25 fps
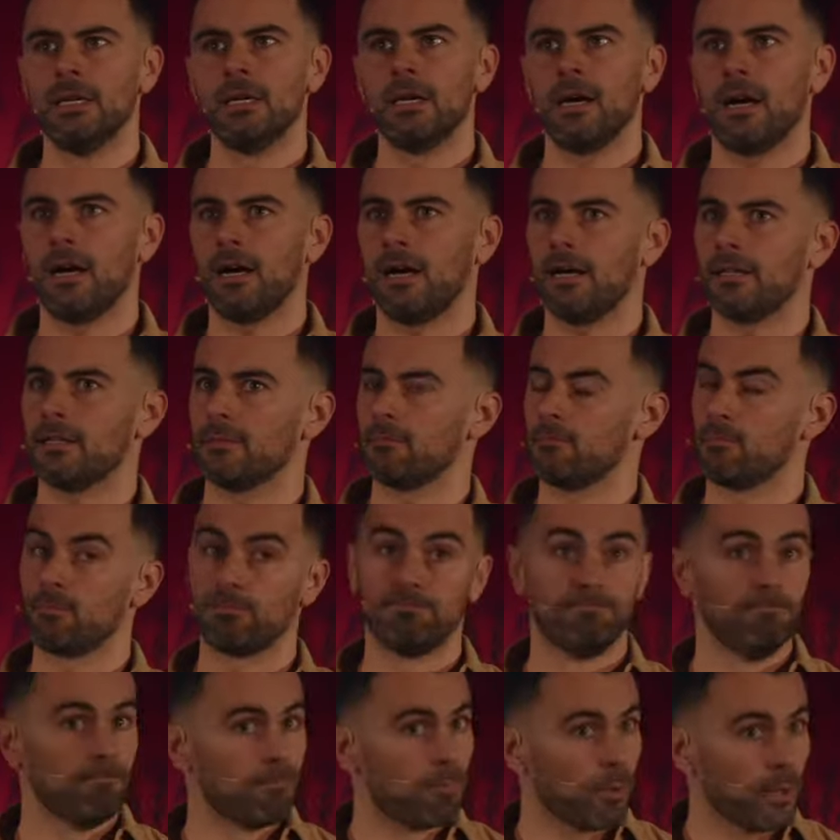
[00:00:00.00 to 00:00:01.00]
Uh,
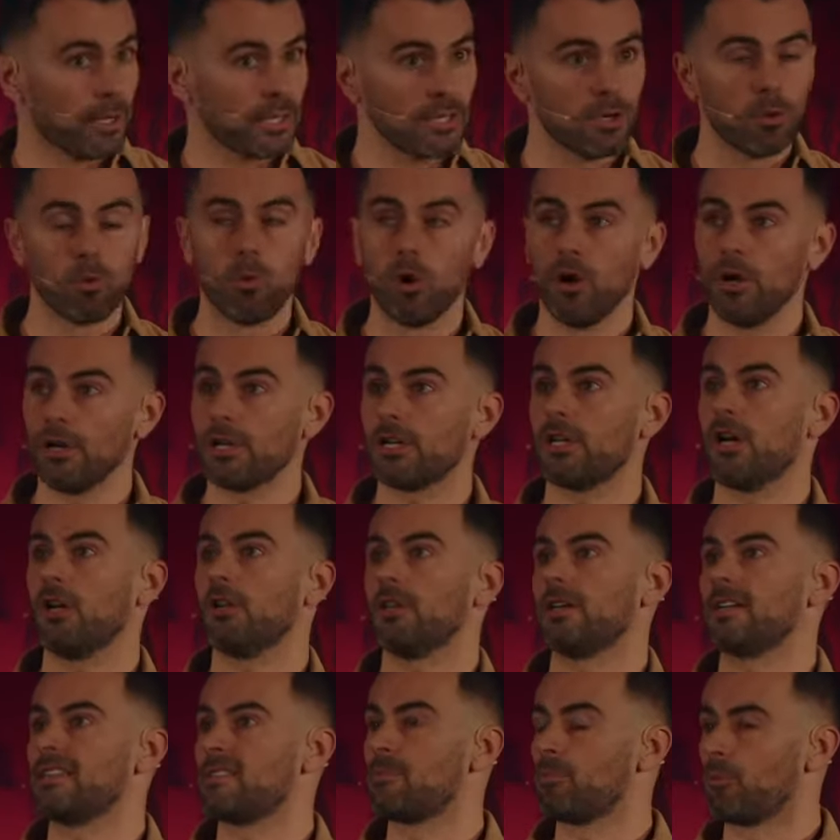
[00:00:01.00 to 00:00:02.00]
Bring your work
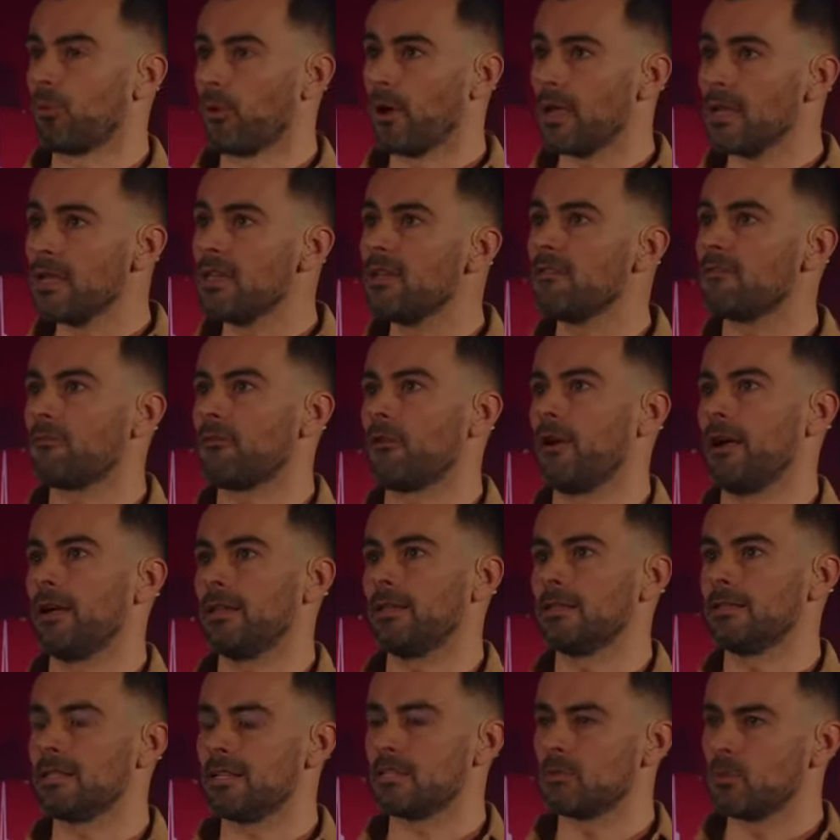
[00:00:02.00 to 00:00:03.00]
colleagues, bring your
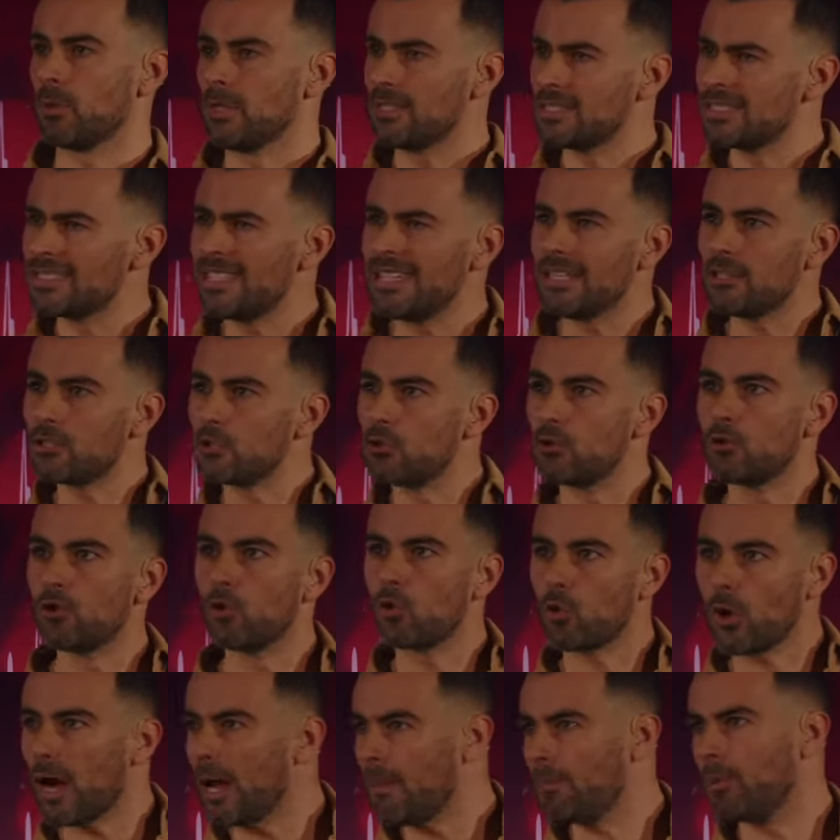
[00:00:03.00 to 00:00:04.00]
friends as we seek to
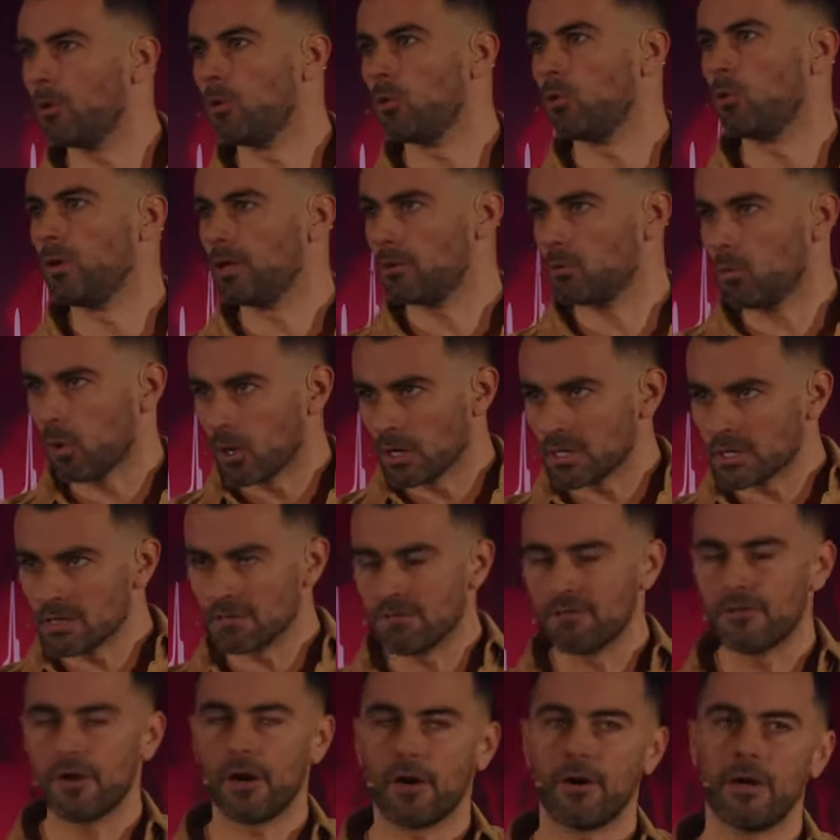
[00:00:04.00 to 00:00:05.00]
grapple with what is a
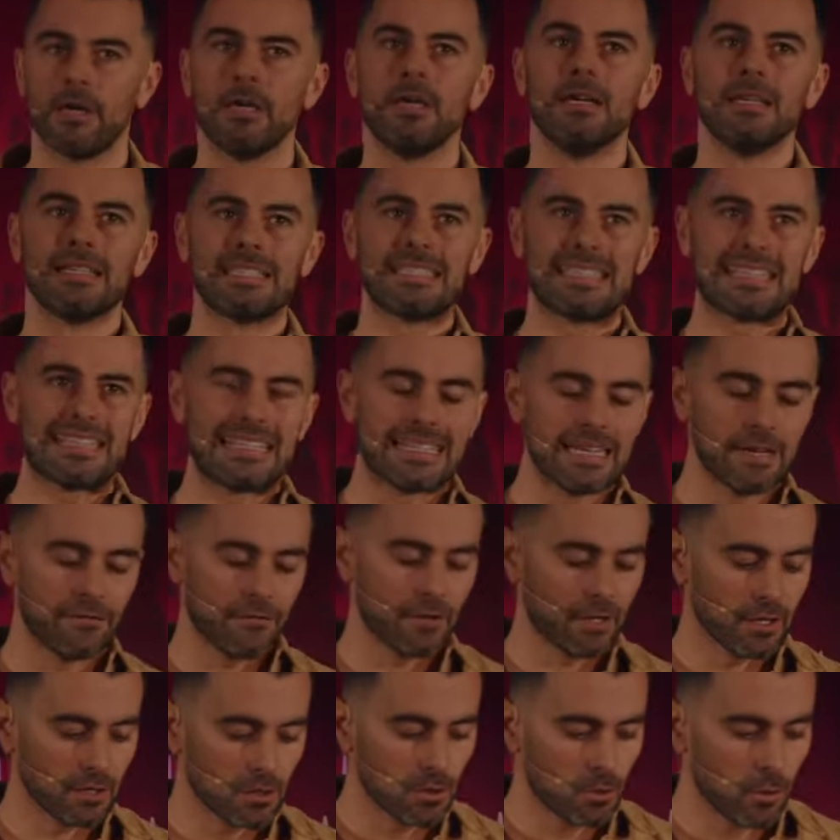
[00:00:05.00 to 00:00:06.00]
very
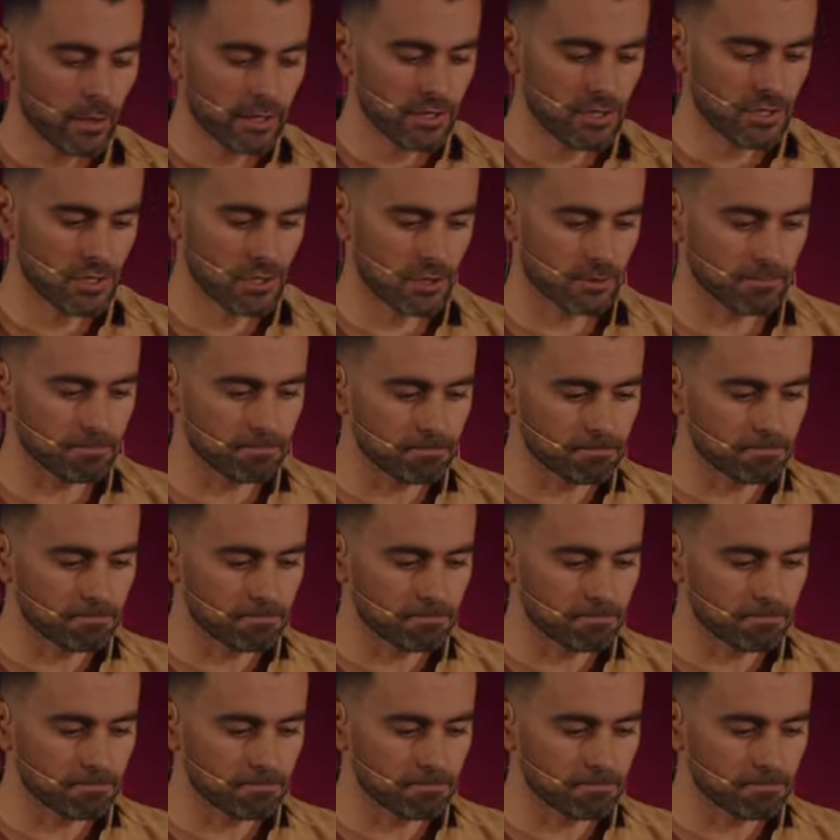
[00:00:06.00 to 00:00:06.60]
significant question.